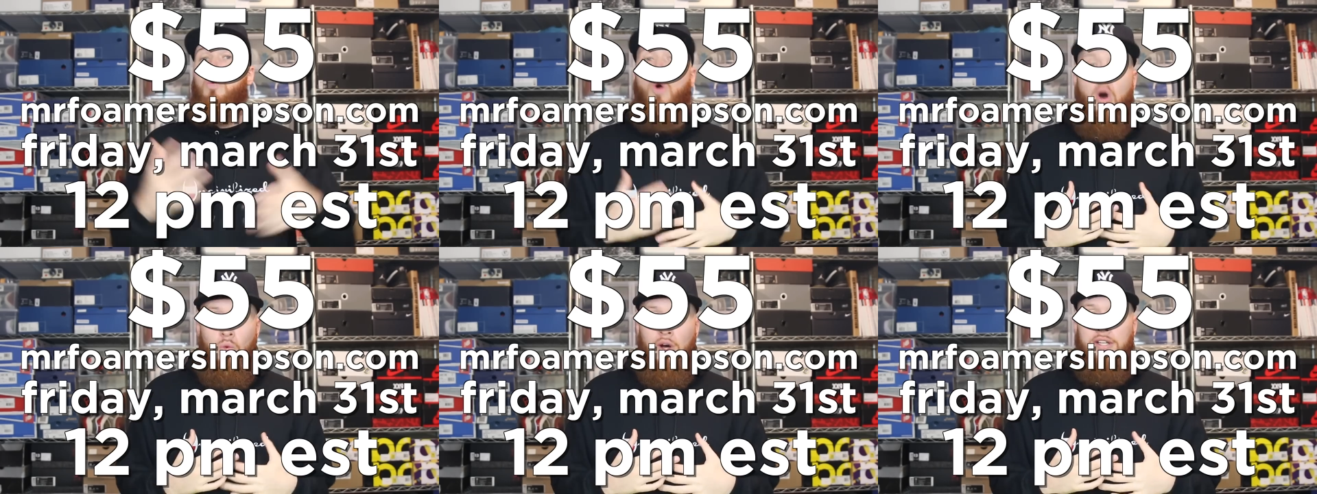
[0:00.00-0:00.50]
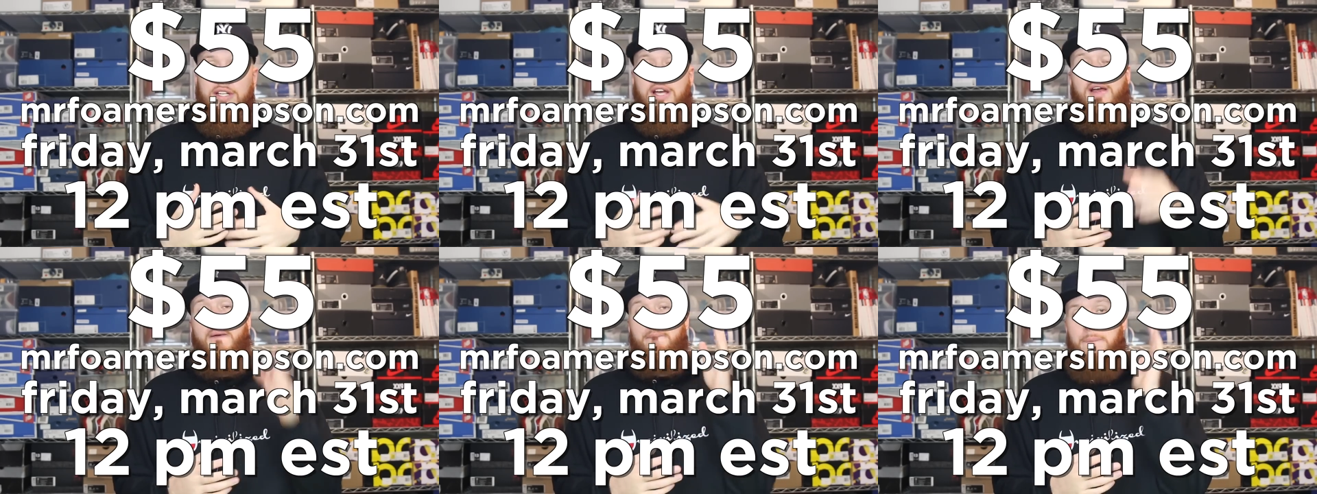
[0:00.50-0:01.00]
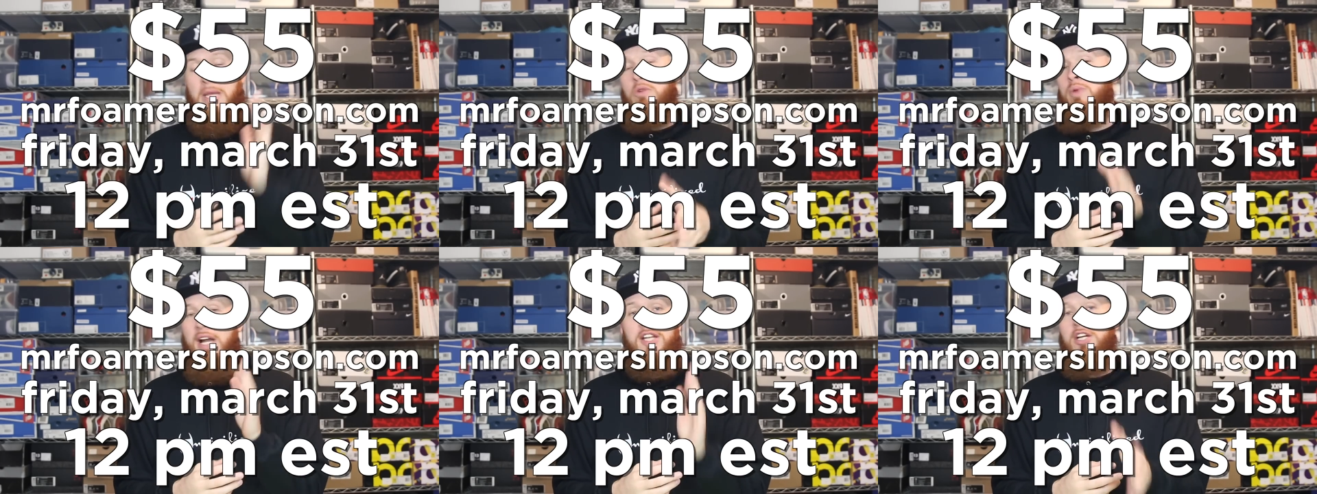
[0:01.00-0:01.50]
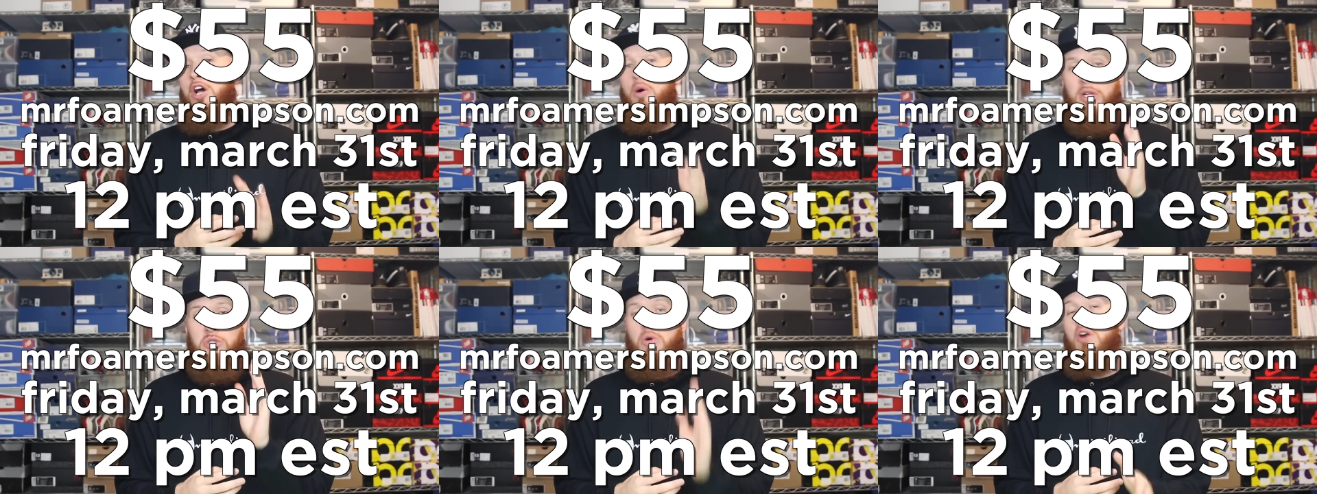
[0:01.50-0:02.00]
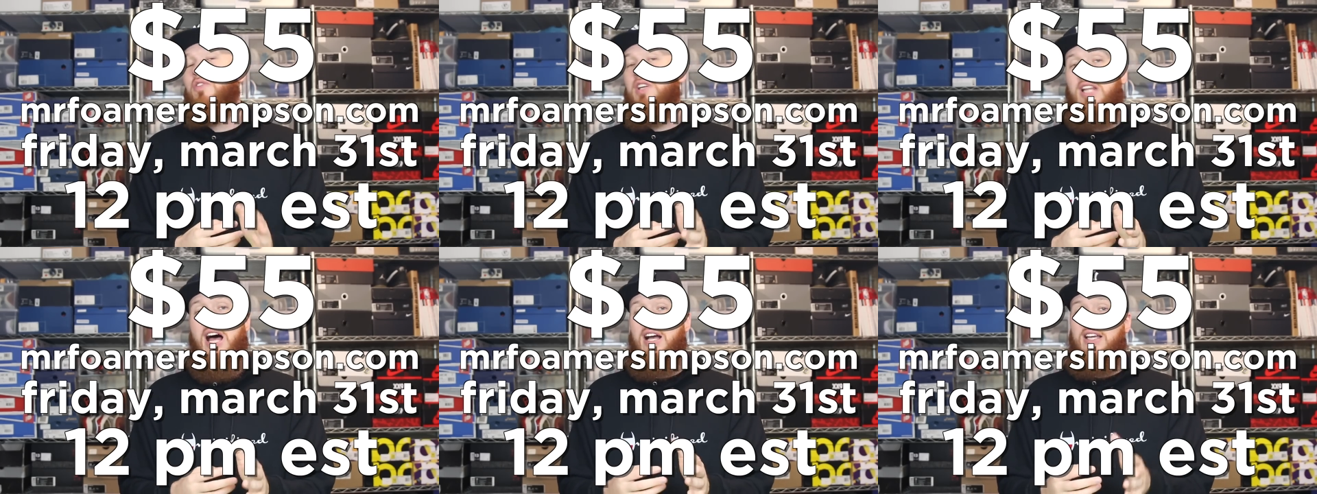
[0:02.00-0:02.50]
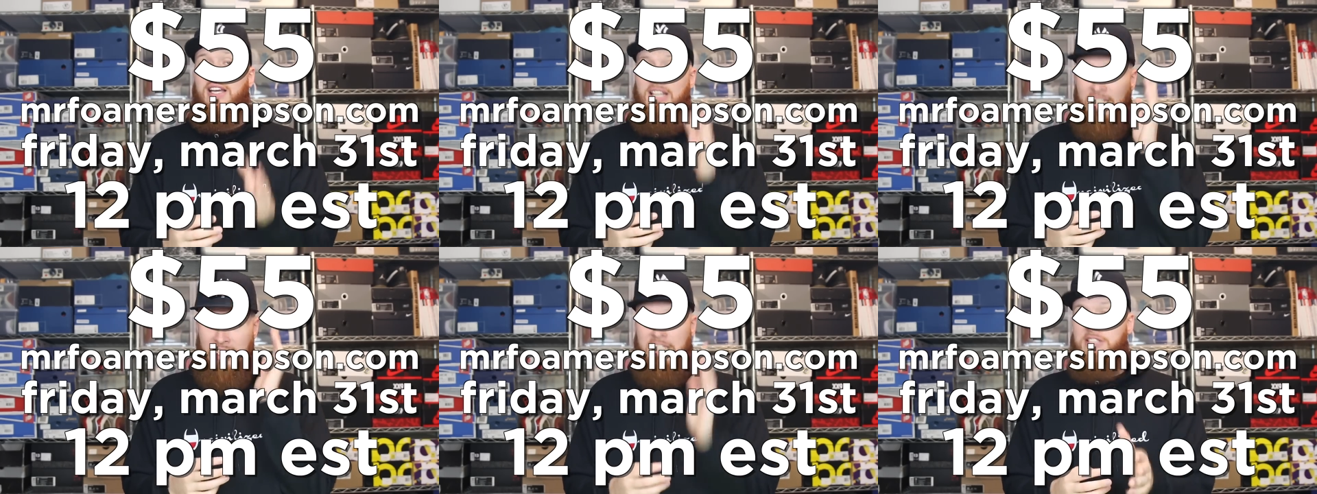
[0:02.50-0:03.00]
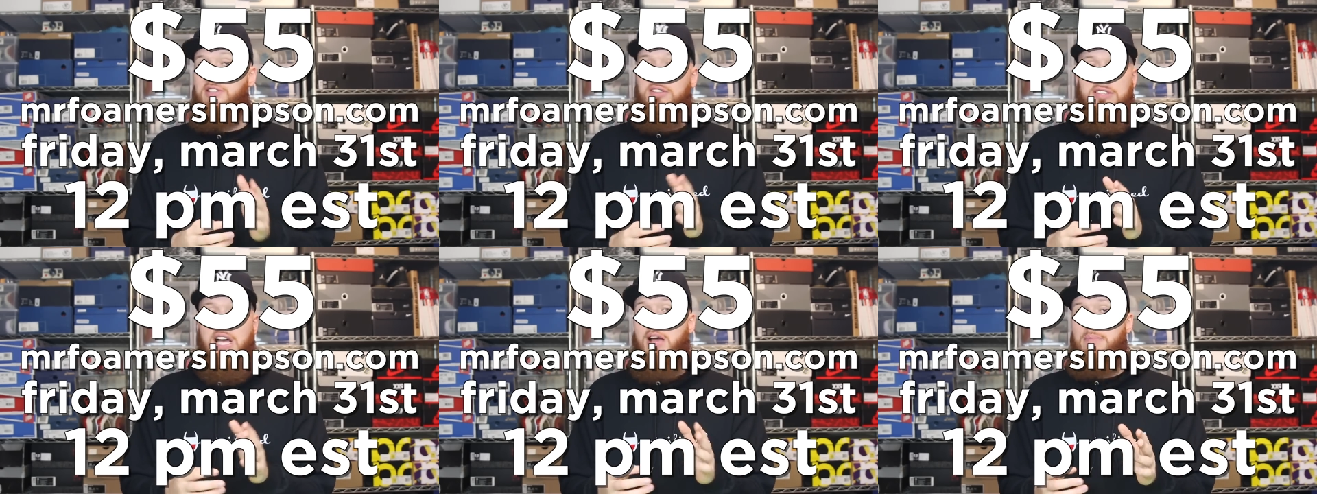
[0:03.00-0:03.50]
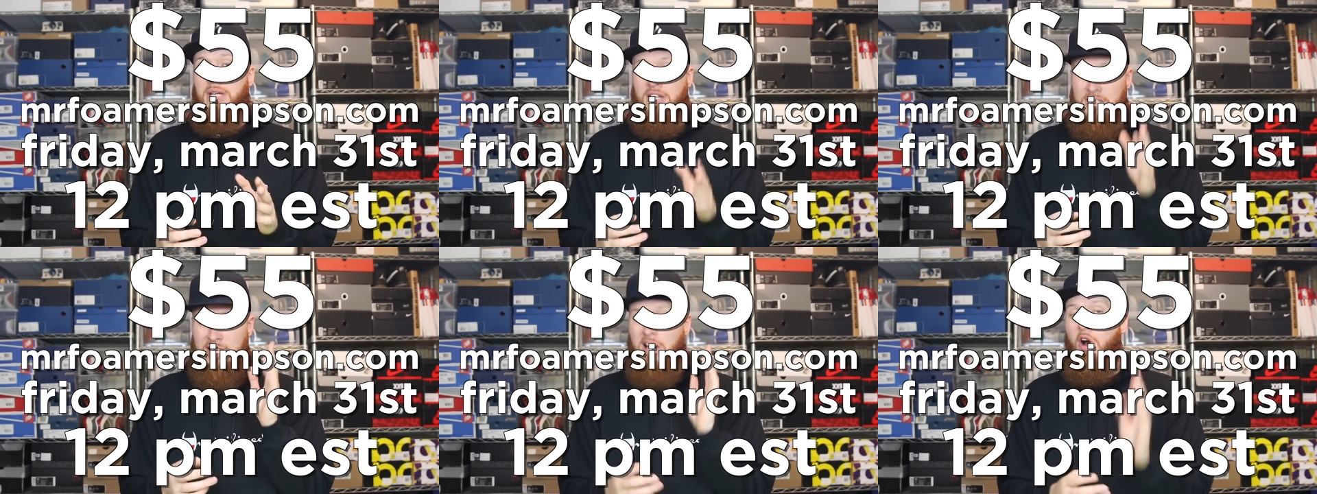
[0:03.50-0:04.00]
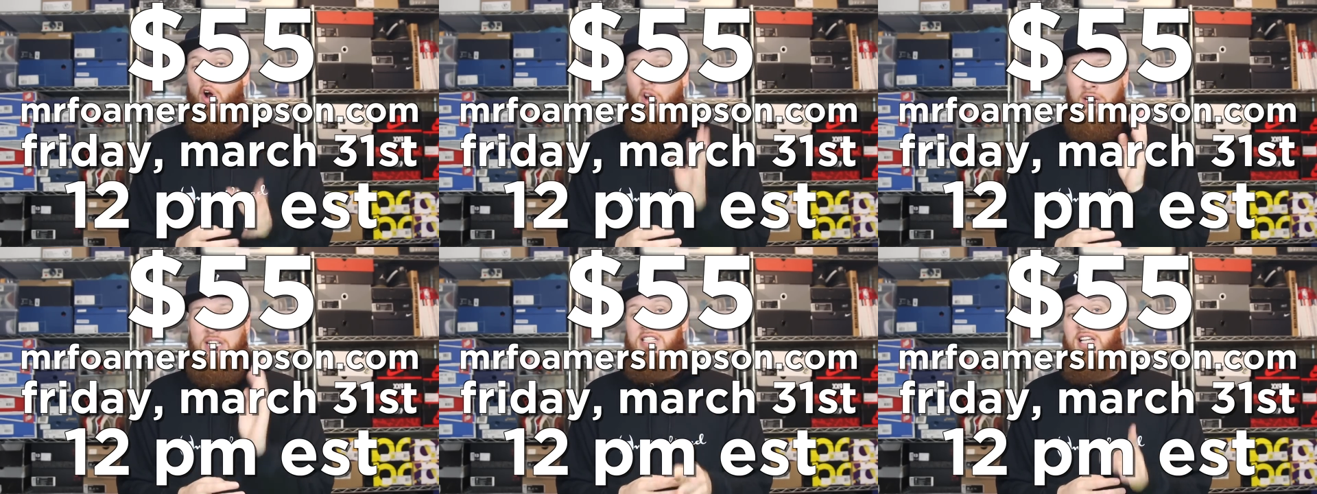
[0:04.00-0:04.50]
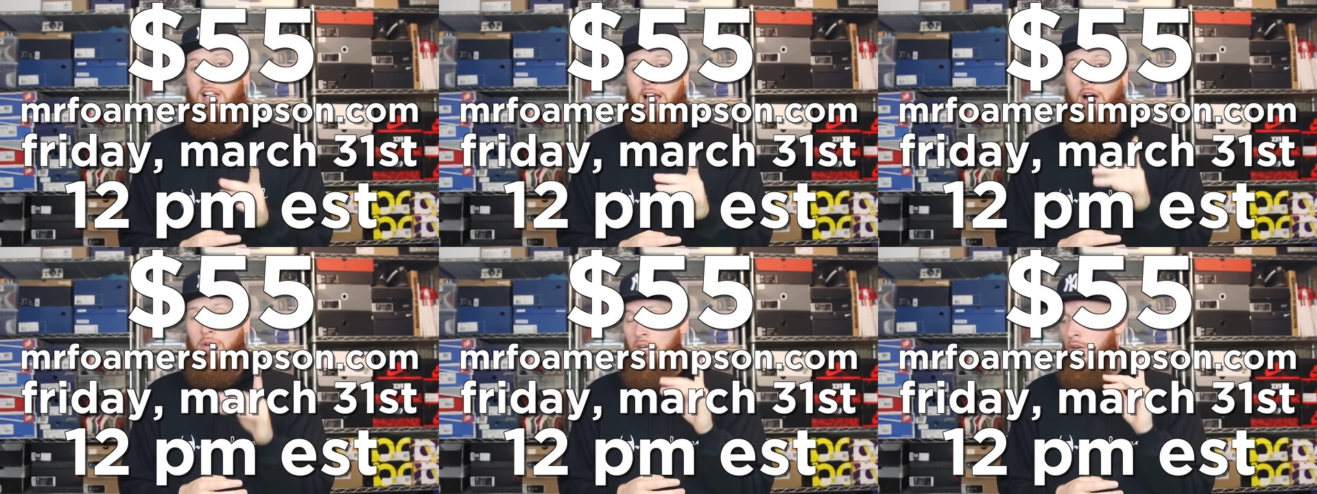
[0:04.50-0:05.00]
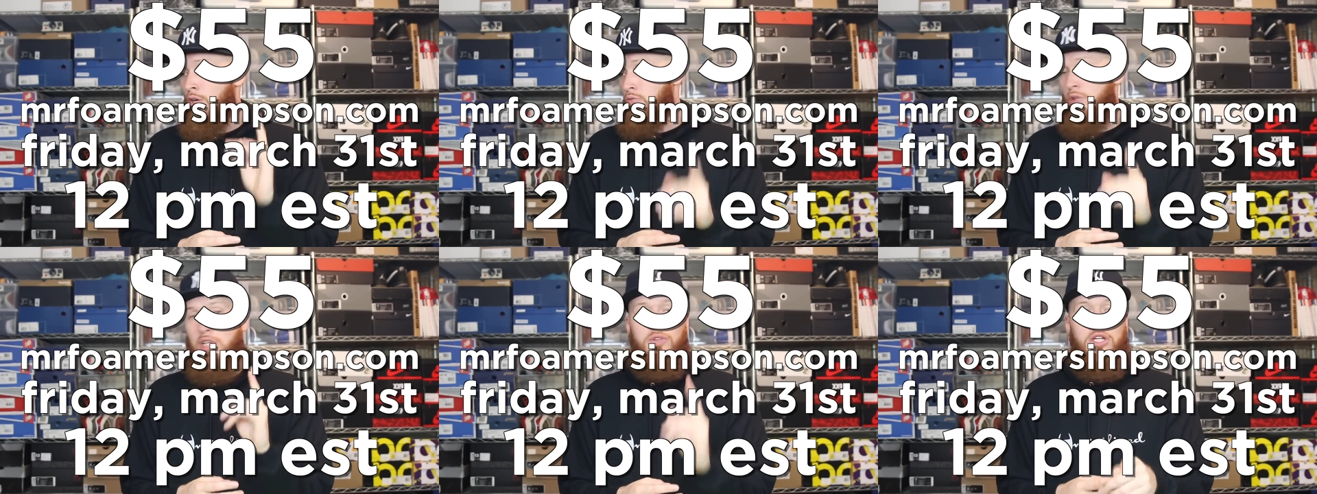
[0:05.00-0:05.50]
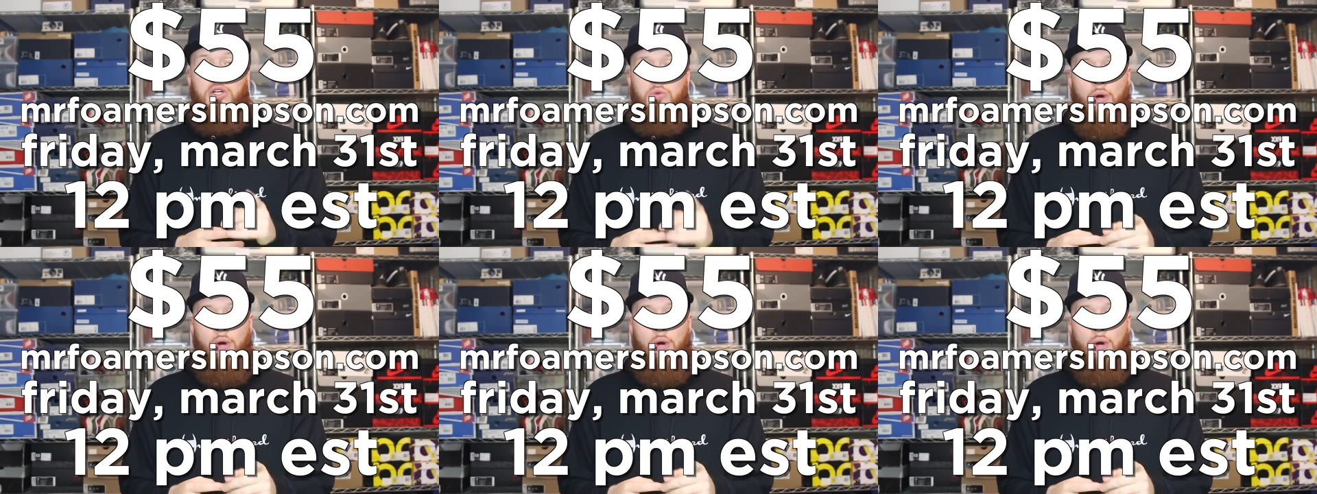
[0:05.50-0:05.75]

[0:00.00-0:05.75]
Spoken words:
Nobody's mouth can be seen.